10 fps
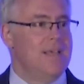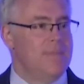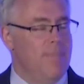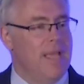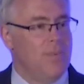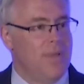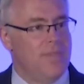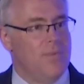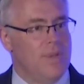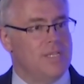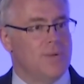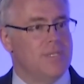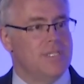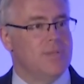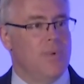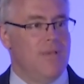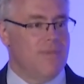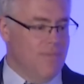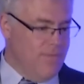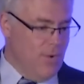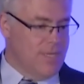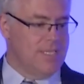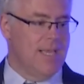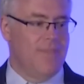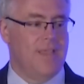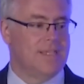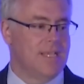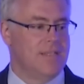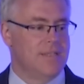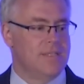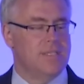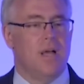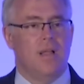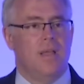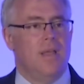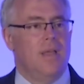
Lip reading: bandwidth and resources away from focusing on things like the salt